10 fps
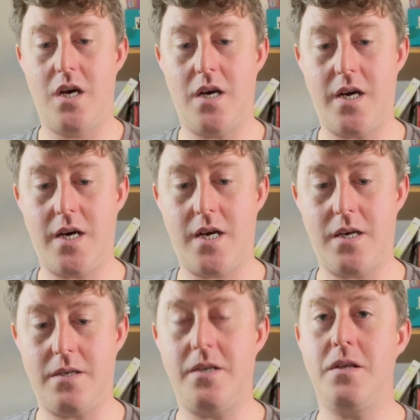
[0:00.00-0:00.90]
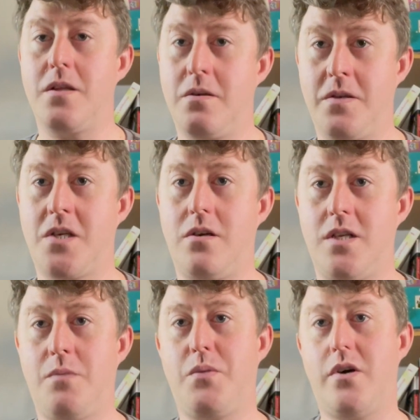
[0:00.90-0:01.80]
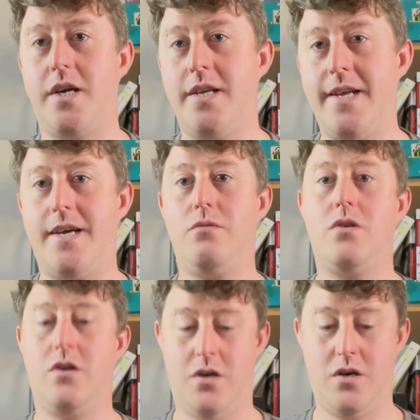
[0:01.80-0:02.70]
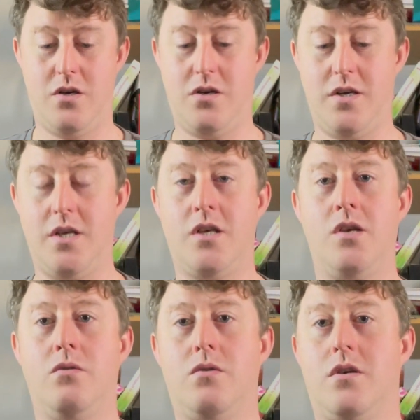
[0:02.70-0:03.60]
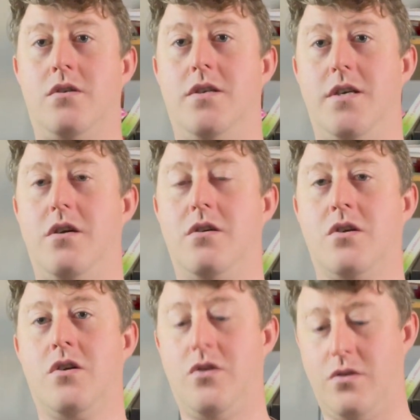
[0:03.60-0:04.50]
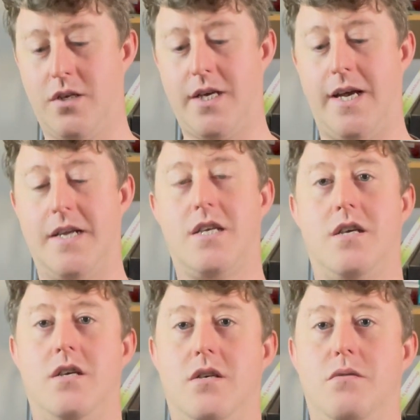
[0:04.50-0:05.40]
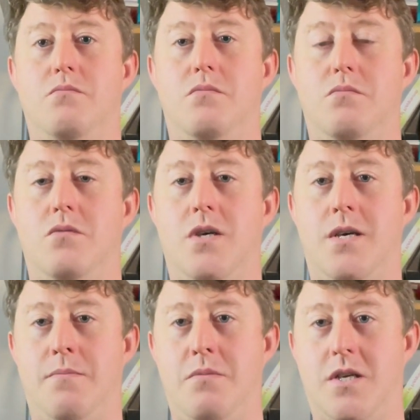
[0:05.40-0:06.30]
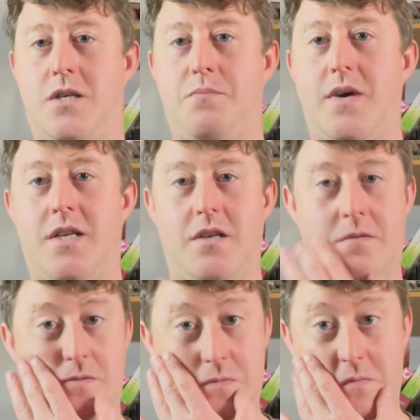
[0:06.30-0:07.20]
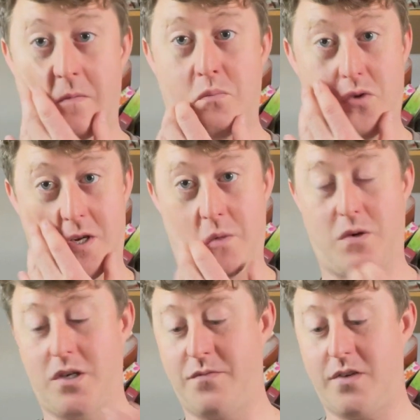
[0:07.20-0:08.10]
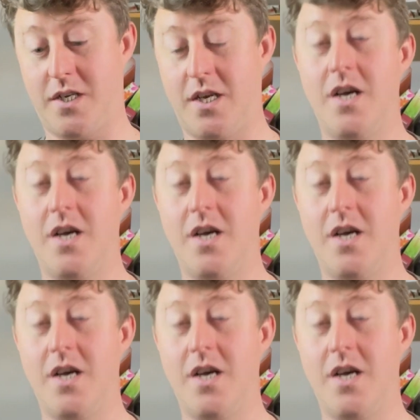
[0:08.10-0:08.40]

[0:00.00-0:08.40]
Certainly to buy it now, you couldn't get much better price-wise for this.